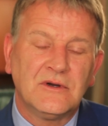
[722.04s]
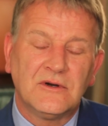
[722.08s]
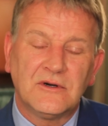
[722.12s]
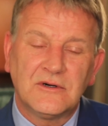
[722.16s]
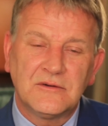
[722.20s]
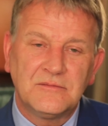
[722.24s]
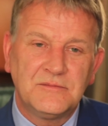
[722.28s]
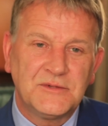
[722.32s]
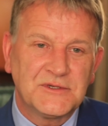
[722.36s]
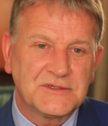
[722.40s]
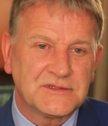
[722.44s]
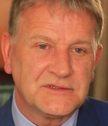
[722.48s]

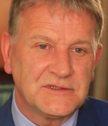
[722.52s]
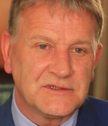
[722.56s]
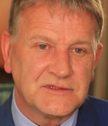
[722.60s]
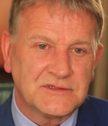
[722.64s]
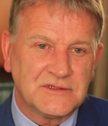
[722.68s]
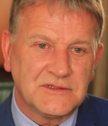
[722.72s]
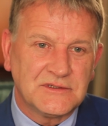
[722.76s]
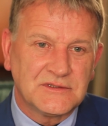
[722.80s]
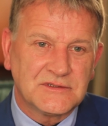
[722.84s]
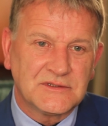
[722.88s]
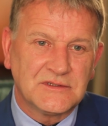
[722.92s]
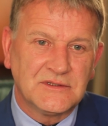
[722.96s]
or
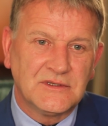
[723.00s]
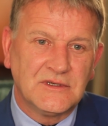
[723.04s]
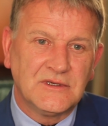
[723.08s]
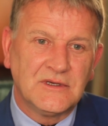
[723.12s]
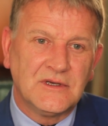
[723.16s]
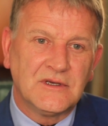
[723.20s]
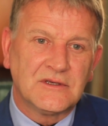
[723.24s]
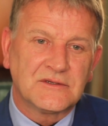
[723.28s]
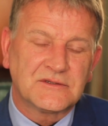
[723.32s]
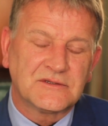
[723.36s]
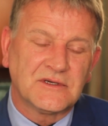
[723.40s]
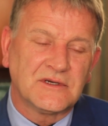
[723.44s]
businesses,
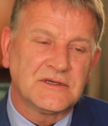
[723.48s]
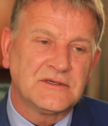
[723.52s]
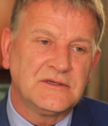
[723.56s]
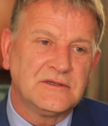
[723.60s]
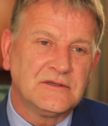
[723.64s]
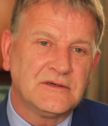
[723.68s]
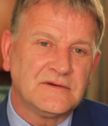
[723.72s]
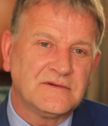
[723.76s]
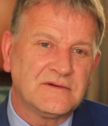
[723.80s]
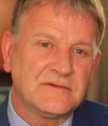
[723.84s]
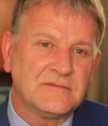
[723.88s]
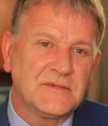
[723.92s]
so I could
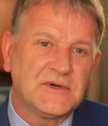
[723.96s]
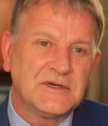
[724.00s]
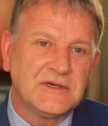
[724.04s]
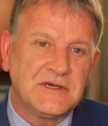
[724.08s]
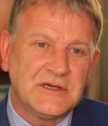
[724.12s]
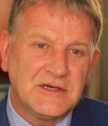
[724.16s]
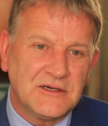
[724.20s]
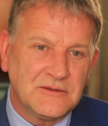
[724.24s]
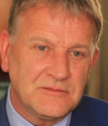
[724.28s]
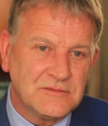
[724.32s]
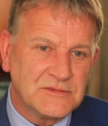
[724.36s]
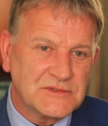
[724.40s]
offer my
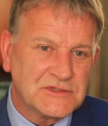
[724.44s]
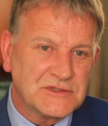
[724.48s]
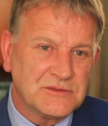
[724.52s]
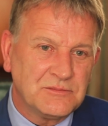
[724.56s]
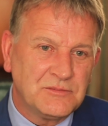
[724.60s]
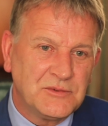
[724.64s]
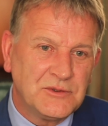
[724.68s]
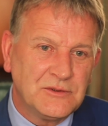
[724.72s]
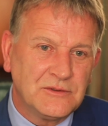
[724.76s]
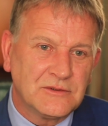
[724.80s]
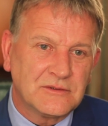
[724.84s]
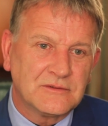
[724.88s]
help and
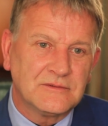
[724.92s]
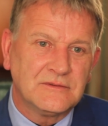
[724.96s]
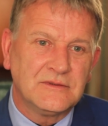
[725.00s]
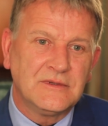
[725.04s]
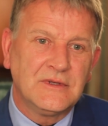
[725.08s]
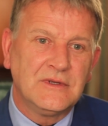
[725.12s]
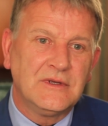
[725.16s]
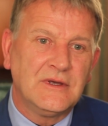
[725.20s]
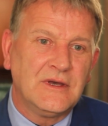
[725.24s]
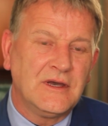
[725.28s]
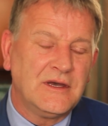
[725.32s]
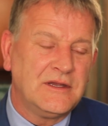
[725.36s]
support
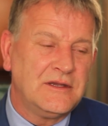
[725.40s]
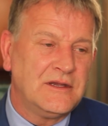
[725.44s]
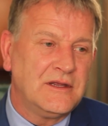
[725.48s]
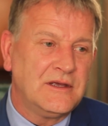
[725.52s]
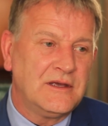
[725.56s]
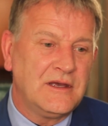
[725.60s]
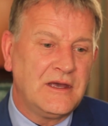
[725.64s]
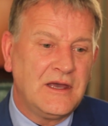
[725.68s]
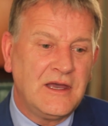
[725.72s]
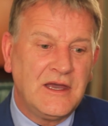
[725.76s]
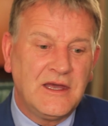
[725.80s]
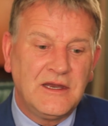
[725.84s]
in
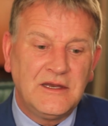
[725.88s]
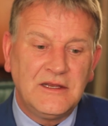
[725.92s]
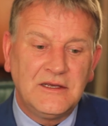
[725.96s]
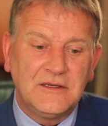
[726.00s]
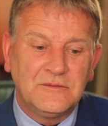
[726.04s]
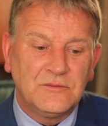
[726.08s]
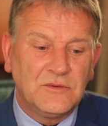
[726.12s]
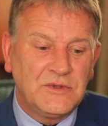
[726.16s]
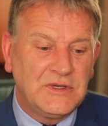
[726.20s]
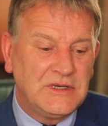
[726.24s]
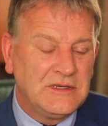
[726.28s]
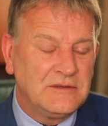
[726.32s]
any
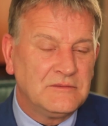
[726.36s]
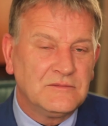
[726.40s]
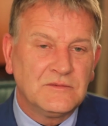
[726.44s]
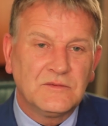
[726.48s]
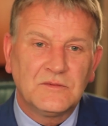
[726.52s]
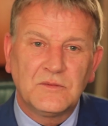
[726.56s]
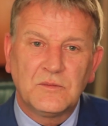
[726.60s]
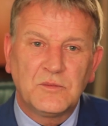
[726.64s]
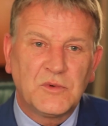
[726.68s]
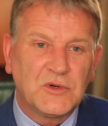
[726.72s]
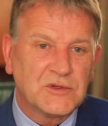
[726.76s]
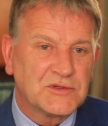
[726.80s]
way
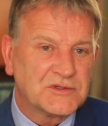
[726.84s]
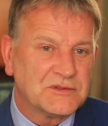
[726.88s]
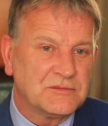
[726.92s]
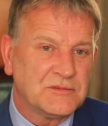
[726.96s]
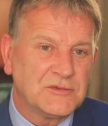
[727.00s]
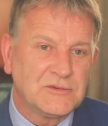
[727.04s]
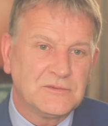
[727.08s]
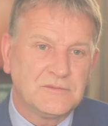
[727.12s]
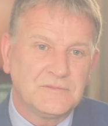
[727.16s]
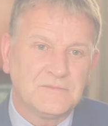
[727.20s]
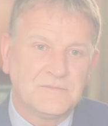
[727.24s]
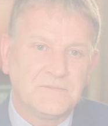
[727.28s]

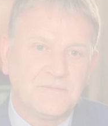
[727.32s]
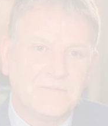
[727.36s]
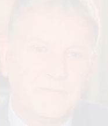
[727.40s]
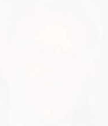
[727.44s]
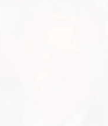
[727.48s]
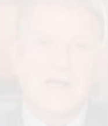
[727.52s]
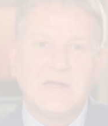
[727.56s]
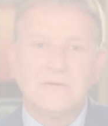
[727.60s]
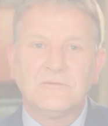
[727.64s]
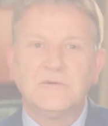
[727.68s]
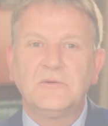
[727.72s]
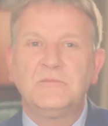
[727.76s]
possible.
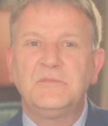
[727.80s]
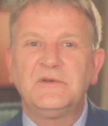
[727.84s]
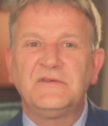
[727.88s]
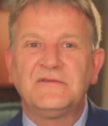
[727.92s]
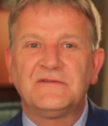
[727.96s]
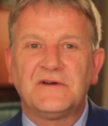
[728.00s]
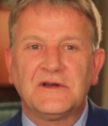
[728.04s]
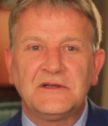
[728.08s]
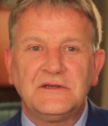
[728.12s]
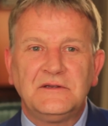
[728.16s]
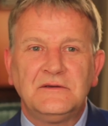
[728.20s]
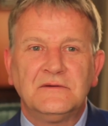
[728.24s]
I will be
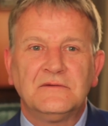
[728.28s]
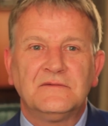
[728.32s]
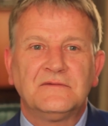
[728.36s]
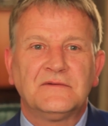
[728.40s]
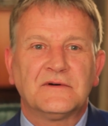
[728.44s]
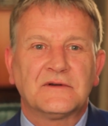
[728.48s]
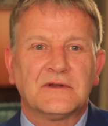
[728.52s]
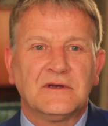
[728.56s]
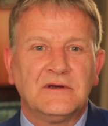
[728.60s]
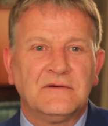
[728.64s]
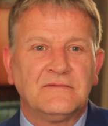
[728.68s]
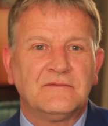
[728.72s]
fighting
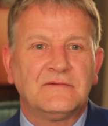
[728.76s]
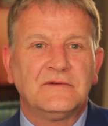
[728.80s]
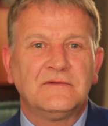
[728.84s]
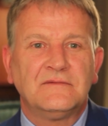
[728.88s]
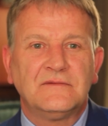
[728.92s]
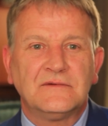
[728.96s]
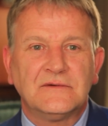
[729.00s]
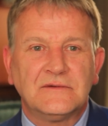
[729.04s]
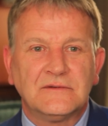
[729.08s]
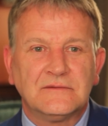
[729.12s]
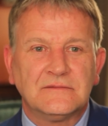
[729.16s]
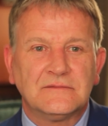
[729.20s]
for every
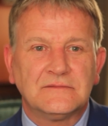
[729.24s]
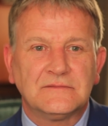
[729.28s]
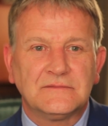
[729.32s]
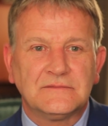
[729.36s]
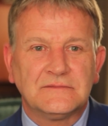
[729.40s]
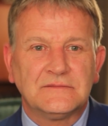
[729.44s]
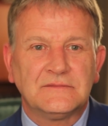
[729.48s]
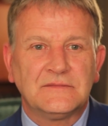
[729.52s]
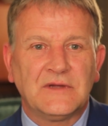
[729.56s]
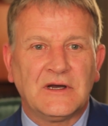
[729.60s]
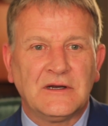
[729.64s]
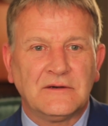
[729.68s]
vote
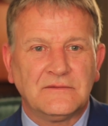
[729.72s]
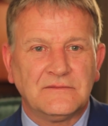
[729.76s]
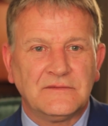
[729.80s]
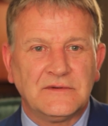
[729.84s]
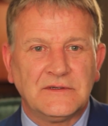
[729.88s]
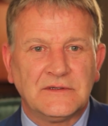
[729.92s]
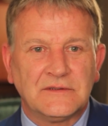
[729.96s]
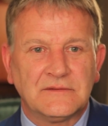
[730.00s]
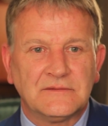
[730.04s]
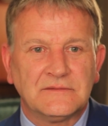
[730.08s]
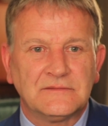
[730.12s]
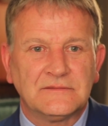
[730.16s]
out
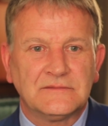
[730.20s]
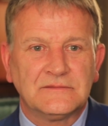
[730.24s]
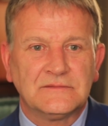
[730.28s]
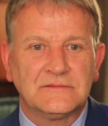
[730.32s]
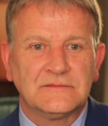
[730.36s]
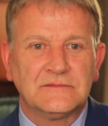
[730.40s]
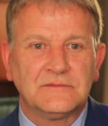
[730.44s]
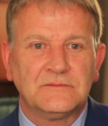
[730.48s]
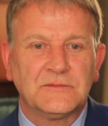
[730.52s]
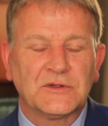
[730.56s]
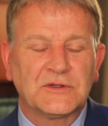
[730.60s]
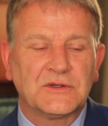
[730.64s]
there,
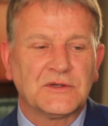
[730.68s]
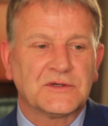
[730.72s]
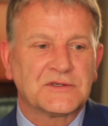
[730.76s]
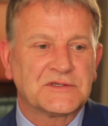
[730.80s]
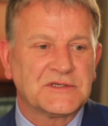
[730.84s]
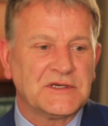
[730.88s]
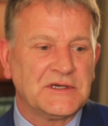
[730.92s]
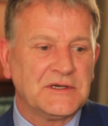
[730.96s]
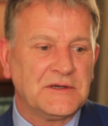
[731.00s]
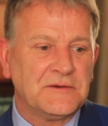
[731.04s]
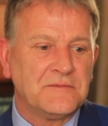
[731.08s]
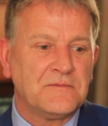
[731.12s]
because
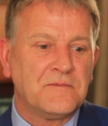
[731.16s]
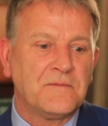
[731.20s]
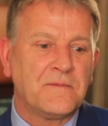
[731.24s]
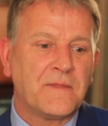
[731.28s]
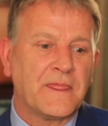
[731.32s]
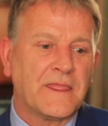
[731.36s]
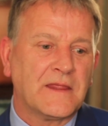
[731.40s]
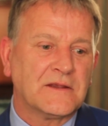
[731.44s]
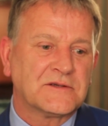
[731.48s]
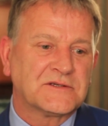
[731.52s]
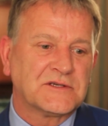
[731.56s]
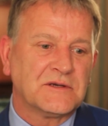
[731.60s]

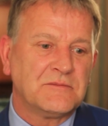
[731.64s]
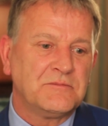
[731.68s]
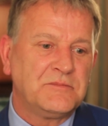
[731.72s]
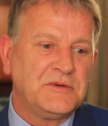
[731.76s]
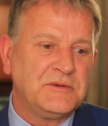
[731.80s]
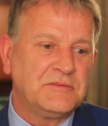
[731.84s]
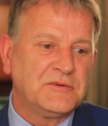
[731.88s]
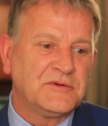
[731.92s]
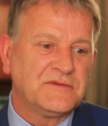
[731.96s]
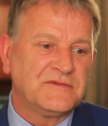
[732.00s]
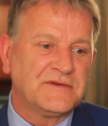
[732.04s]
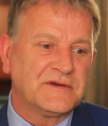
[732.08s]
some
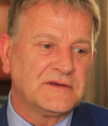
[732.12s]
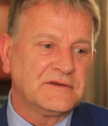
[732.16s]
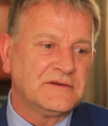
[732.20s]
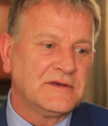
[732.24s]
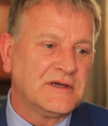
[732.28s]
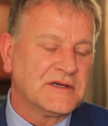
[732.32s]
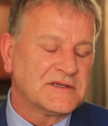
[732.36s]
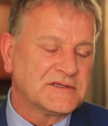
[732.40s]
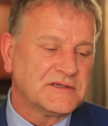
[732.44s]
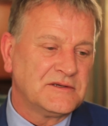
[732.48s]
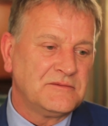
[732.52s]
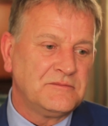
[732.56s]
people think the
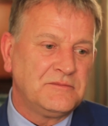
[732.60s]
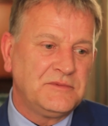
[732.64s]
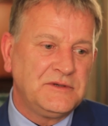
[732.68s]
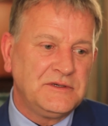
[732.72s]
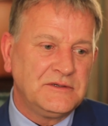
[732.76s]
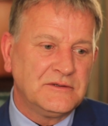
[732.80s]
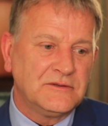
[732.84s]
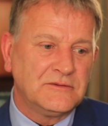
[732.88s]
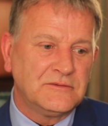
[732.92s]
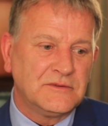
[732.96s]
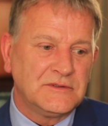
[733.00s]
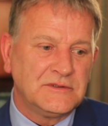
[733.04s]

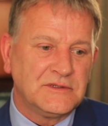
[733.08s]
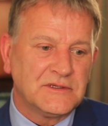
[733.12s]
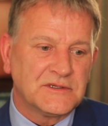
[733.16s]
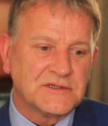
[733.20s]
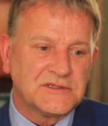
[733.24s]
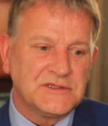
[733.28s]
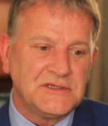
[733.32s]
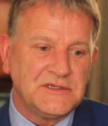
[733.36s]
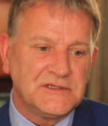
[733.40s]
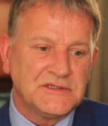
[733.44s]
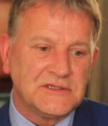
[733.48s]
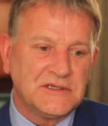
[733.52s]
SNP will win
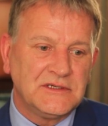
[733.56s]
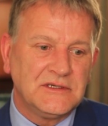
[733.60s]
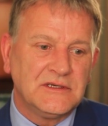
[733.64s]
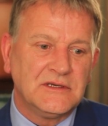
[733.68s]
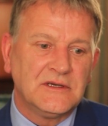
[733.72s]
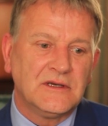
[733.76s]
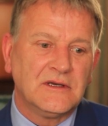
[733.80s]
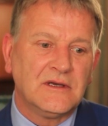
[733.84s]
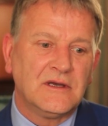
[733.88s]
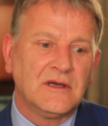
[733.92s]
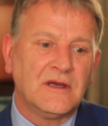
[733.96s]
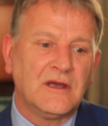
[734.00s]
this easy.
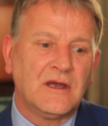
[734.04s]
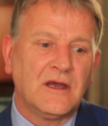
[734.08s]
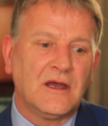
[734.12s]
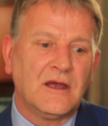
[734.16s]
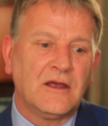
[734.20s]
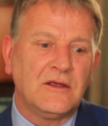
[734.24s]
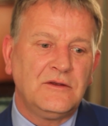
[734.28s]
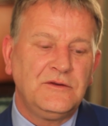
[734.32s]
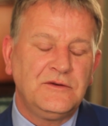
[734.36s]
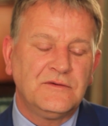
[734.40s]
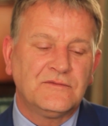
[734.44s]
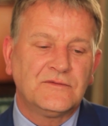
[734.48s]

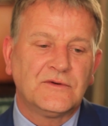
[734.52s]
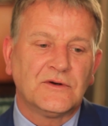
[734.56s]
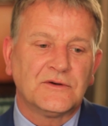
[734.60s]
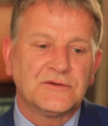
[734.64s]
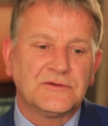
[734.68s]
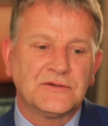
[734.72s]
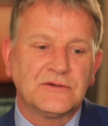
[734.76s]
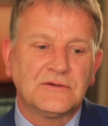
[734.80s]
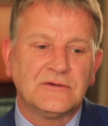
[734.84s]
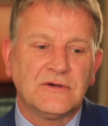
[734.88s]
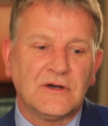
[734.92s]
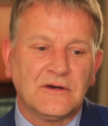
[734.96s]
You've got
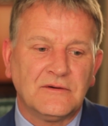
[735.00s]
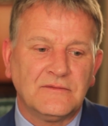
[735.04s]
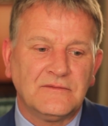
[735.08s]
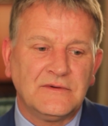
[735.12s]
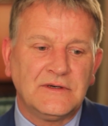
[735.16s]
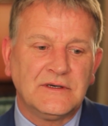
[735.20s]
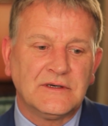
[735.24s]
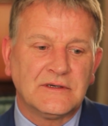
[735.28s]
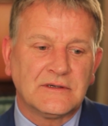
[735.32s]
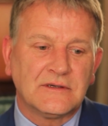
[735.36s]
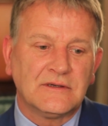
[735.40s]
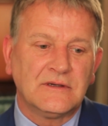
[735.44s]
to go out
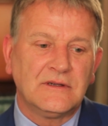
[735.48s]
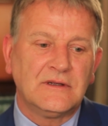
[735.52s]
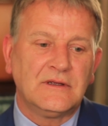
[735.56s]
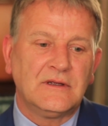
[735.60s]
there